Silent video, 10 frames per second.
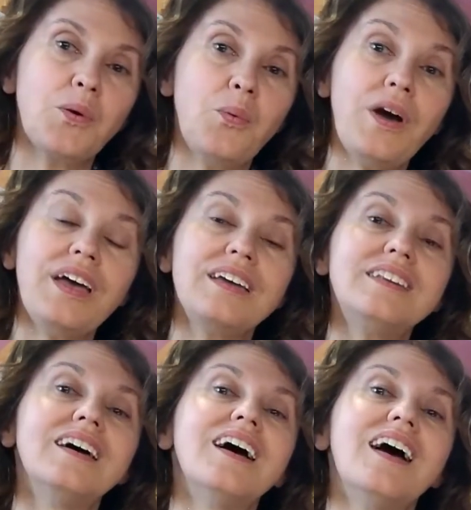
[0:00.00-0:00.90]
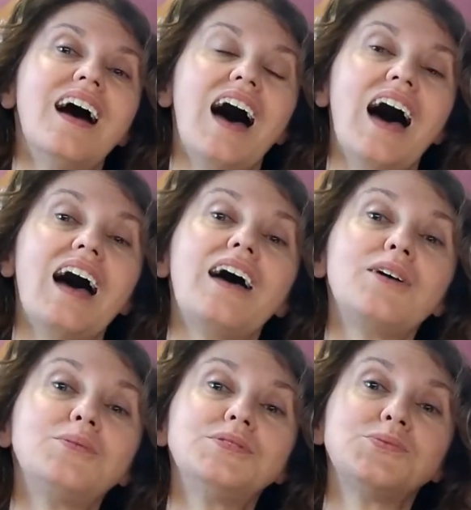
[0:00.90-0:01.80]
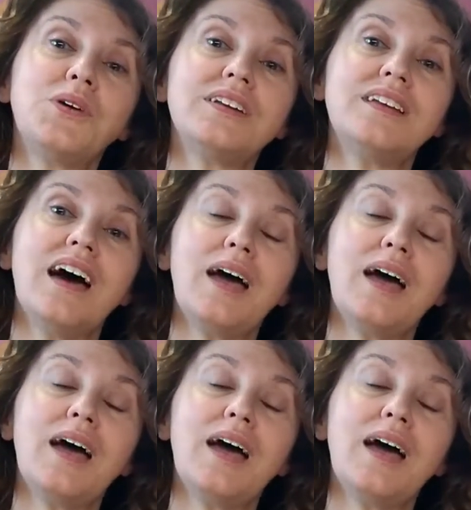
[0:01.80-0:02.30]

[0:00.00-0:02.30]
When I was one,